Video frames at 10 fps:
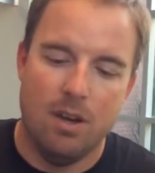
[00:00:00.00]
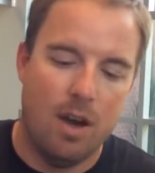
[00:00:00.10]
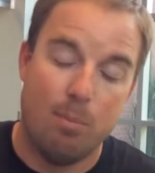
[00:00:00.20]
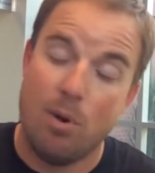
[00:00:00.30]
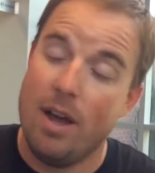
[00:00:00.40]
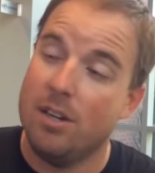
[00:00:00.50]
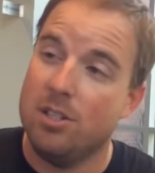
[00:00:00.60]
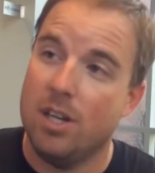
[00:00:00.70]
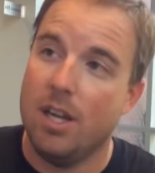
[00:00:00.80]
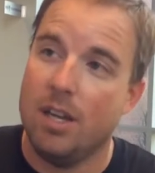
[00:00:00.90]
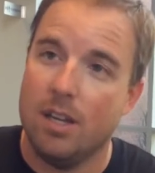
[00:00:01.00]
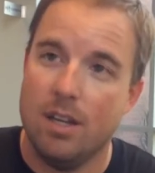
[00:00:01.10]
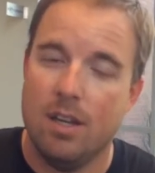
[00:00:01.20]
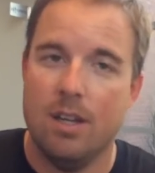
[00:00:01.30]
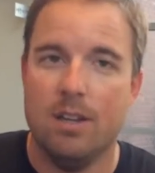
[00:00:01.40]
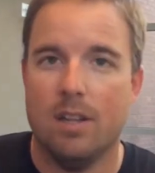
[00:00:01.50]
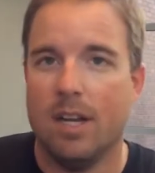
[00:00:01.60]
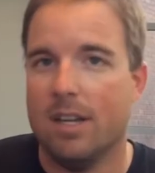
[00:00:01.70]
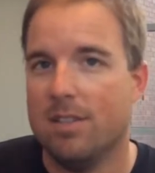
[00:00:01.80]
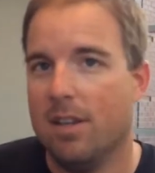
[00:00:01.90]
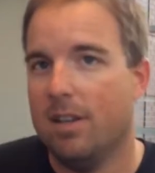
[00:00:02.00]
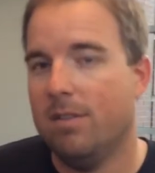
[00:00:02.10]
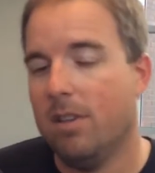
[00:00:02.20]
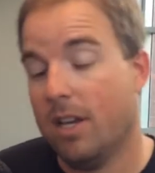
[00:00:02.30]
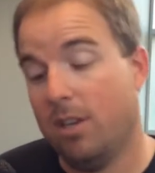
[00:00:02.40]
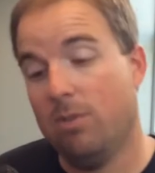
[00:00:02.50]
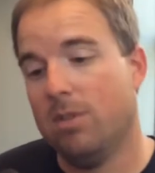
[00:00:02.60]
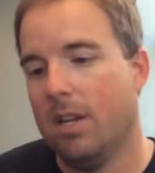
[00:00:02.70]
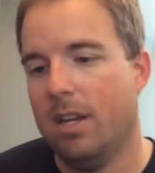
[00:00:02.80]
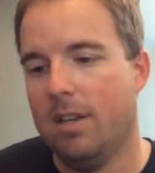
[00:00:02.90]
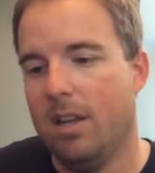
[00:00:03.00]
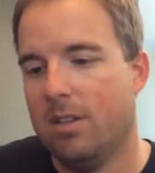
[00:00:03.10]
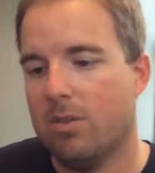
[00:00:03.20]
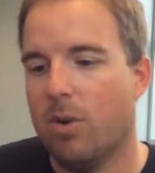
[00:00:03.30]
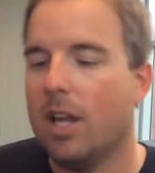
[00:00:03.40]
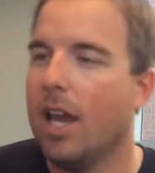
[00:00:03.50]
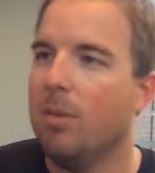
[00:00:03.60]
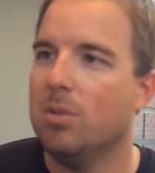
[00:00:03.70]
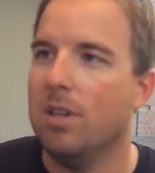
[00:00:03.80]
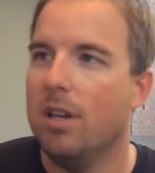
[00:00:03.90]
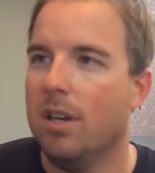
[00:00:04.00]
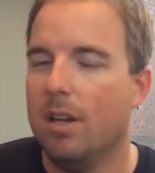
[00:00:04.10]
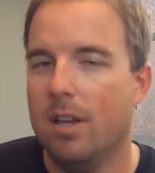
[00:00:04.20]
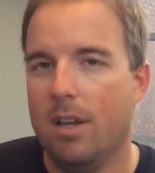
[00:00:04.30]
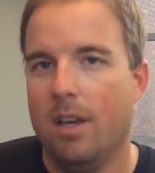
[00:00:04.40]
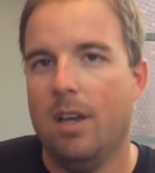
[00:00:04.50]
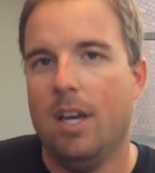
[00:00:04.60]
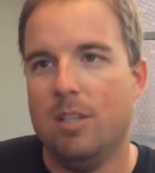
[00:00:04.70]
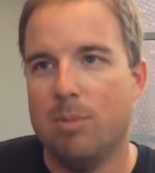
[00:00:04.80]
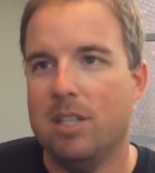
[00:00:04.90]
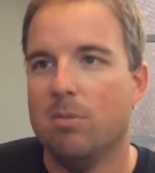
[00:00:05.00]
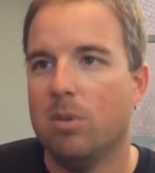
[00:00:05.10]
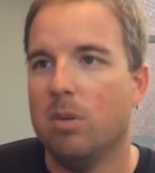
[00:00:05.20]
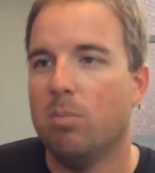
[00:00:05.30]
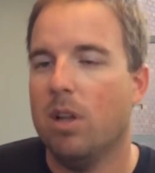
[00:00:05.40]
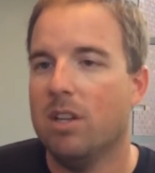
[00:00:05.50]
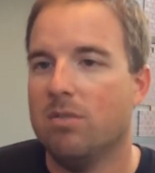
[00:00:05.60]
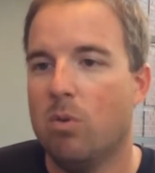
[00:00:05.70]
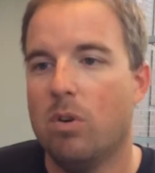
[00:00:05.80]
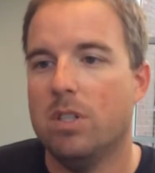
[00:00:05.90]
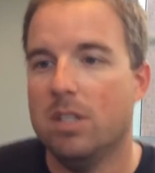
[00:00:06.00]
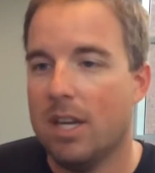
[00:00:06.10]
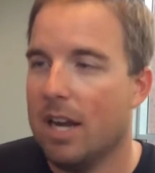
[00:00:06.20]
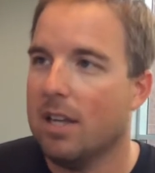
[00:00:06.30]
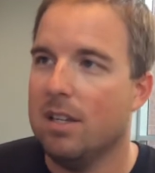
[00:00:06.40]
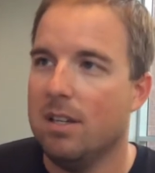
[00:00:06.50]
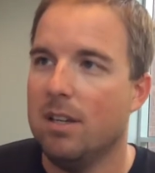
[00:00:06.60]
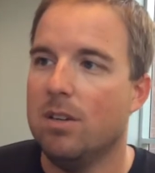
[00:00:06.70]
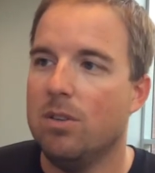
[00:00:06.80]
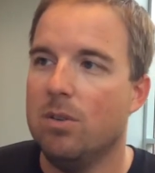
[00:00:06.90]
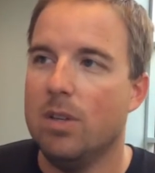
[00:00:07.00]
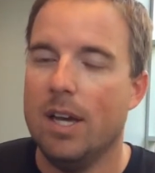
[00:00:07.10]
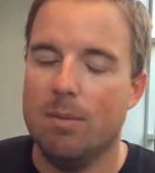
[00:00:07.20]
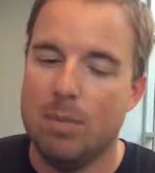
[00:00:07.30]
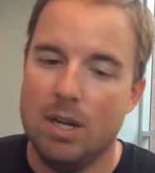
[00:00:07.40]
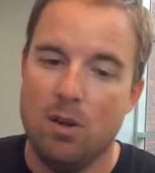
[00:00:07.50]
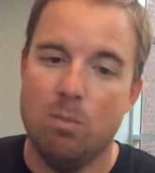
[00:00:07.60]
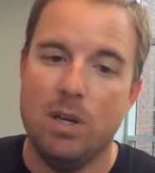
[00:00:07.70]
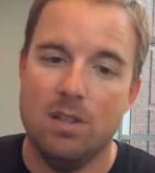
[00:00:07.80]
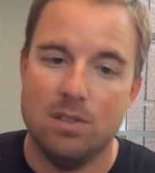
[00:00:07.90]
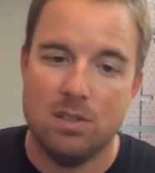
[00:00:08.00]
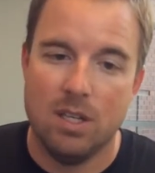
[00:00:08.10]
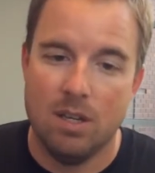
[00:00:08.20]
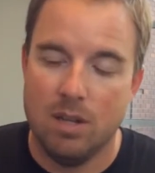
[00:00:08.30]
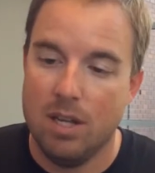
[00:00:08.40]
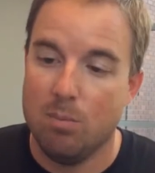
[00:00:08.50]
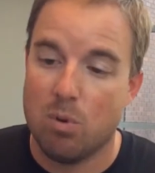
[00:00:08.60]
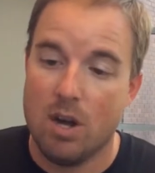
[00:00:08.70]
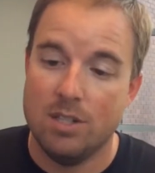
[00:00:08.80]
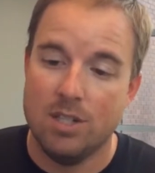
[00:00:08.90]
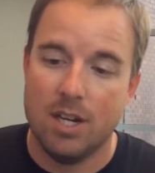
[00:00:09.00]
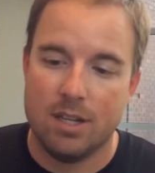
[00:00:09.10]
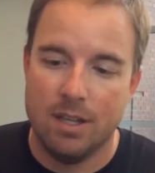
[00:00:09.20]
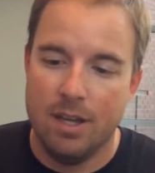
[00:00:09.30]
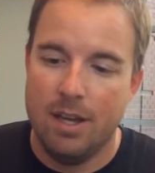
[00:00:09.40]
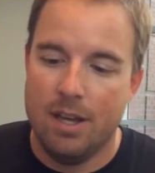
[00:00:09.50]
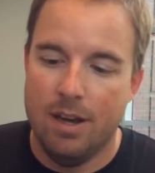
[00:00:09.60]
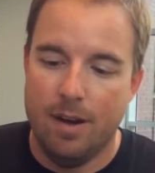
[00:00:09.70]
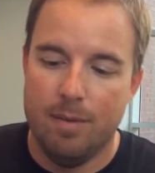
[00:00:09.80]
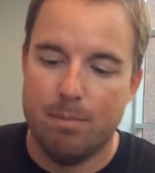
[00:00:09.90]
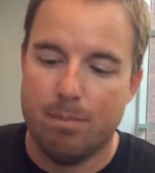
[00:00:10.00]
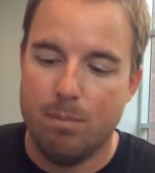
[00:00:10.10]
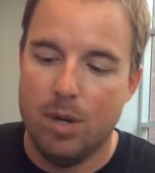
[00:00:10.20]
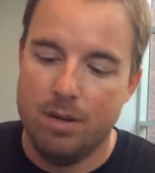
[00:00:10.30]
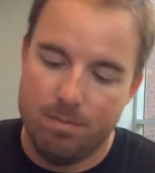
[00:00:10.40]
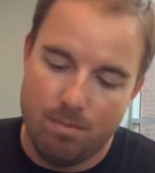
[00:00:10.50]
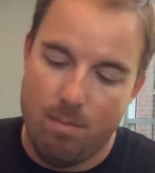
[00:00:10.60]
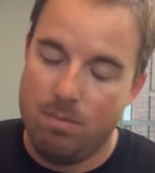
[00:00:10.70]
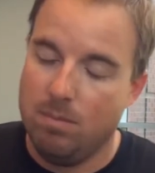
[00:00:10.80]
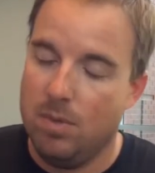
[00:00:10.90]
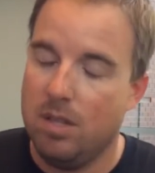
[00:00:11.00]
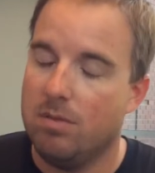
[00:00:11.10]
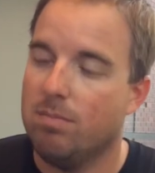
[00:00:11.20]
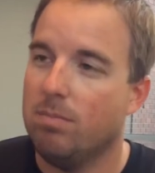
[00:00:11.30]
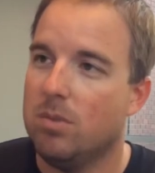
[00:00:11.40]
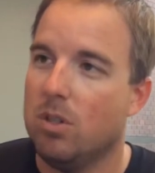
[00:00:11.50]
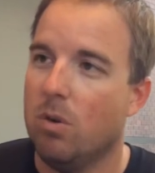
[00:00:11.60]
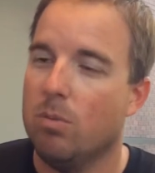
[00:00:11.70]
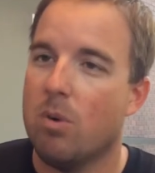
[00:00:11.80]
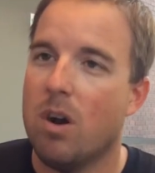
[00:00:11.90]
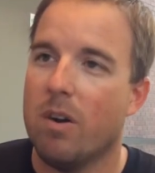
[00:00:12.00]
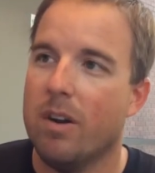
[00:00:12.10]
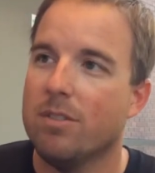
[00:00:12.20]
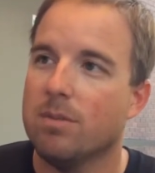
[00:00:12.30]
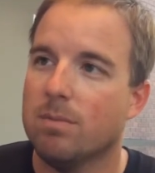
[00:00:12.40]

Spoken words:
no, I'm proud of Jake, and like I said, I mean, like you said, he's 3 games in, and he's made some good plays for us. He's got to continue to do that. By no means is he an end project, but he's showing progress.